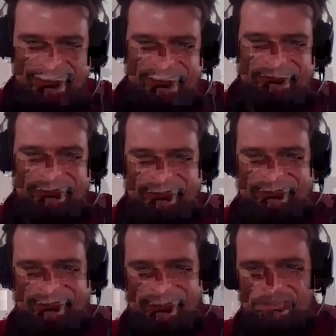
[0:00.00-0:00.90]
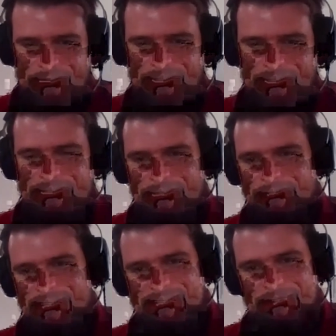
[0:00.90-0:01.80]
right? And then you
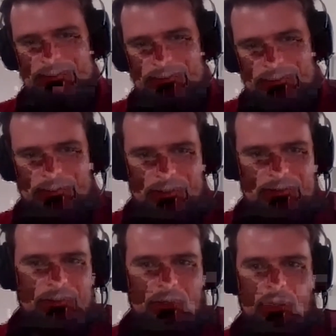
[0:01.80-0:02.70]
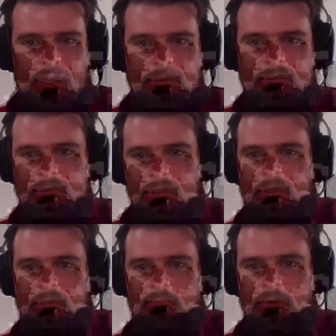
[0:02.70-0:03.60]
convince them to go ahead and
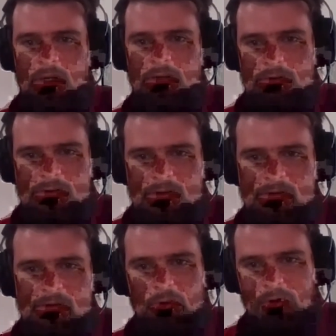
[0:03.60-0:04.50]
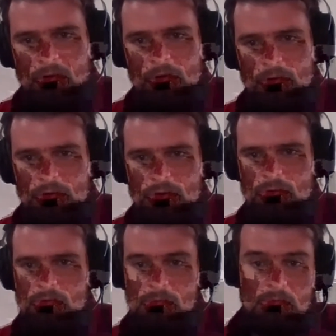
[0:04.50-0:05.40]
use this, deploy the
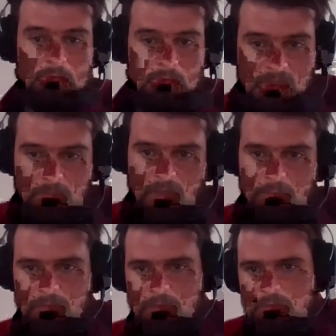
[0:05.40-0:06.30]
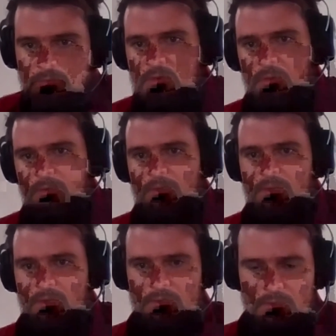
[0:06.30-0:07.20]
solution. Sometimes you're
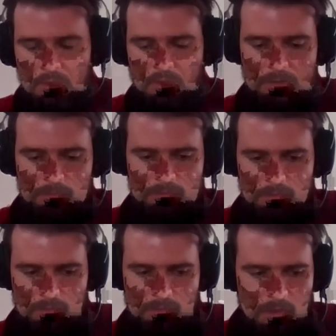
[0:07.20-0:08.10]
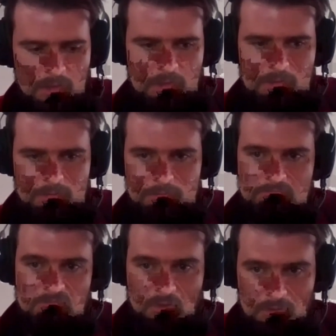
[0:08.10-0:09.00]
obviously not able to
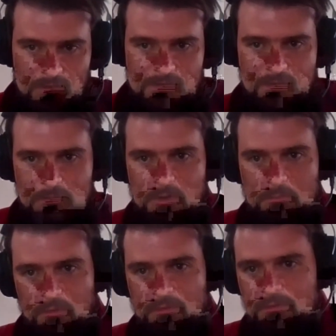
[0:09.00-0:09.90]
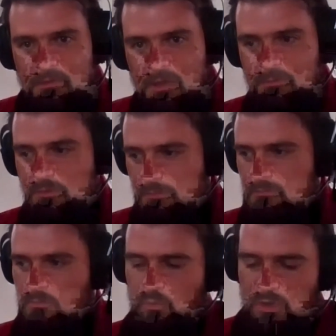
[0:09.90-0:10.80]
convince them, but most of the times
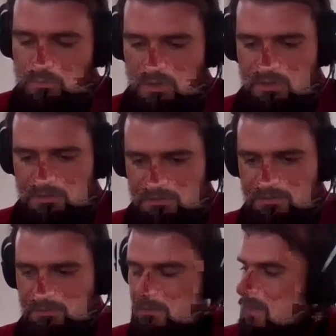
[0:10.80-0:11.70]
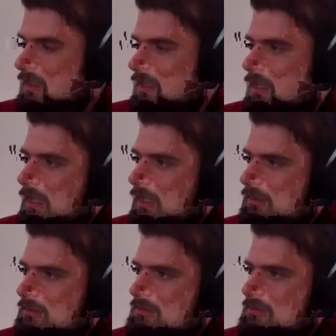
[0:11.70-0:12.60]
we were, at least.
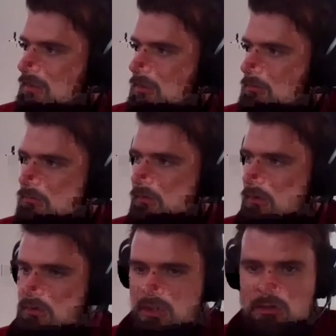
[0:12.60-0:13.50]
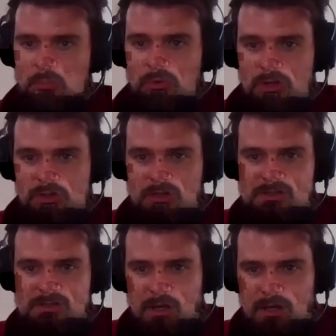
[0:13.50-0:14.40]
And so then the project
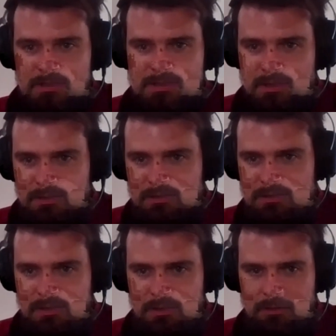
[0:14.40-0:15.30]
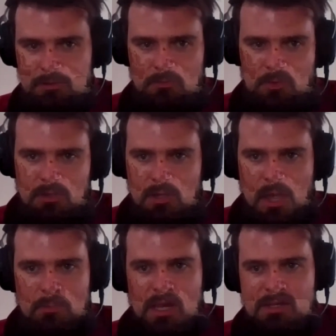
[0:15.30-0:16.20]
starts, and an
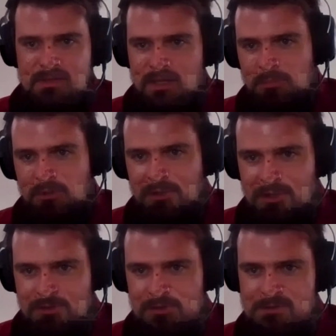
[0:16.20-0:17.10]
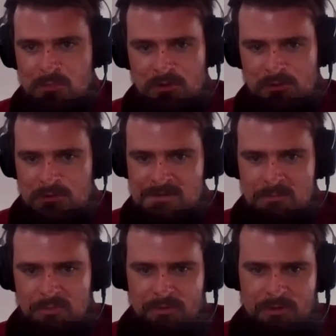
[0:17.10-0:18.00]
amazing application is built, it's
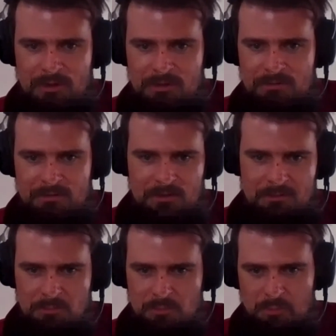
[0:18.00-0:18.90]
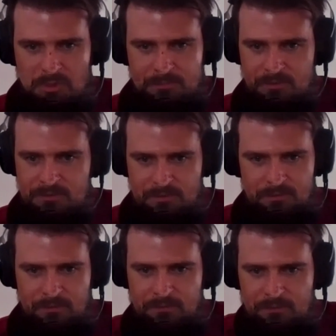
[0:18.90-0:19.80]
deployed, published to a
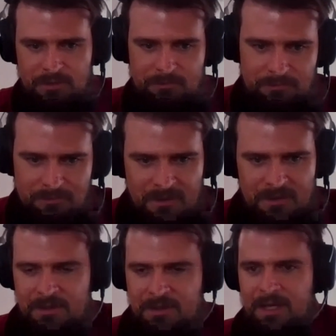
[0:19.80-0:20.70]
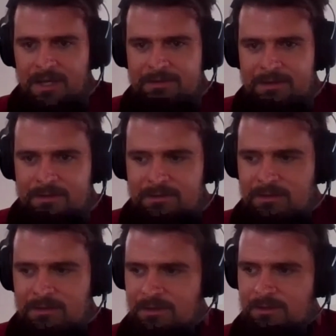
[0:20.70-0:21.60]
stream, and then
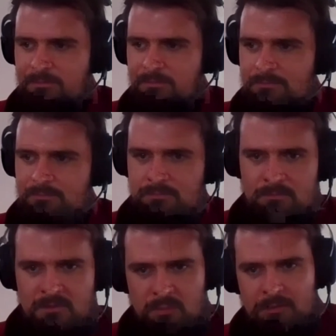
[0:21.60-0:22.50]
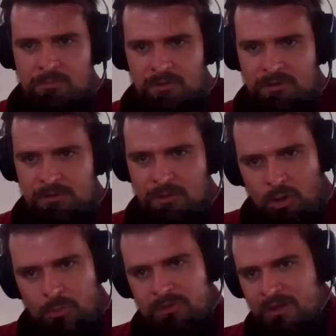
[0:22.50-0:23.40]
the people
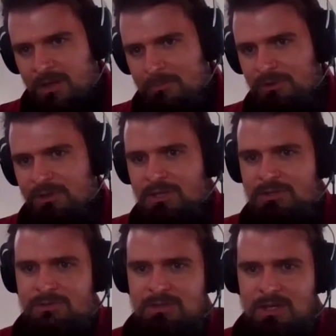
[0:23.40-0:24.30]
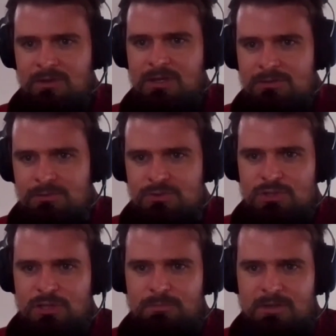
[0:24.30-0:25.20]
open that application, navigate to the
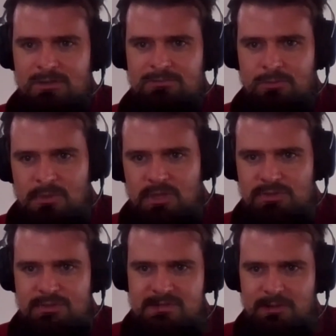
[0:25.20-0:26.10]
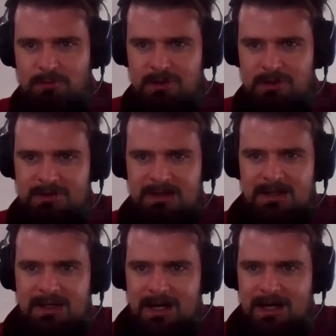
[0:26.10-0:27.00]
sheet where that information is they want,
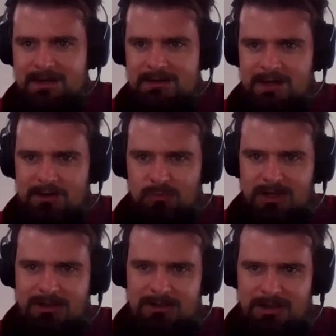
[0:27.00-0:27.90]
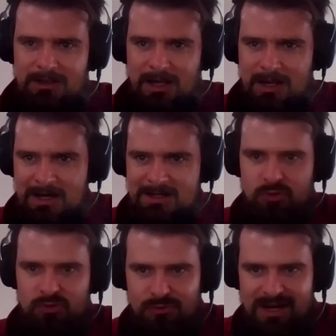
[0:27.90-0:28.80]
and then they right click and
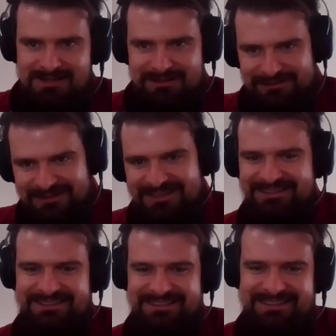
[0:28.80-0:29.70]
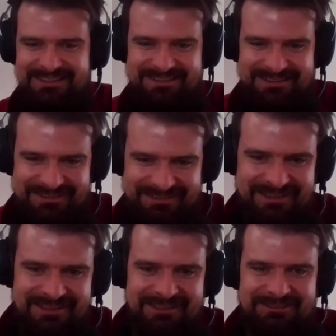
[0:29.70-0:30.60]
export to Excel.
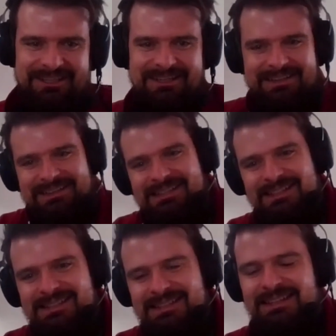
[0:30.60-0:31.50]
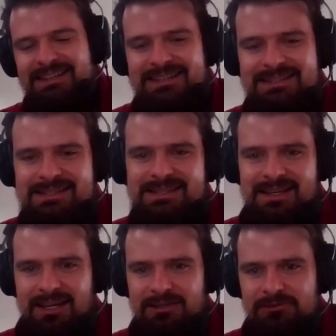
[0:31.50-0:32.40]
Right? And this is
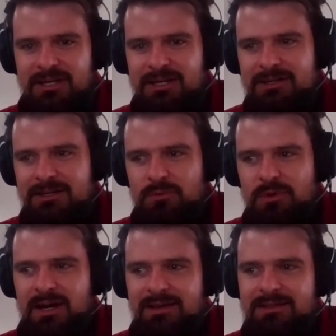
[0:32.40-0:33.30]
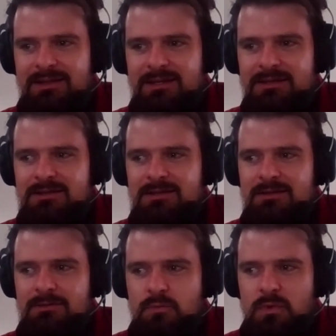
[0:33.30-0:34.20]
kind of like where I think
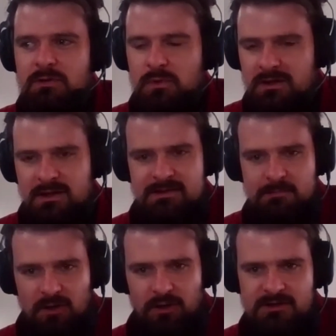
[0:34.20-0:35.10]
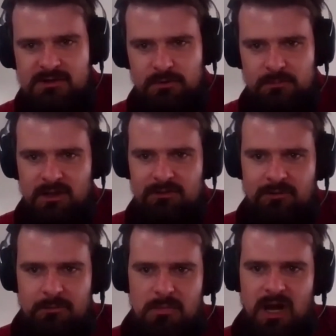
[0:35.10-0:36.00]
what the experience will be
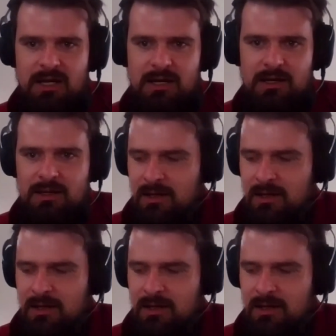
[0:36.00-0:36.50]
for many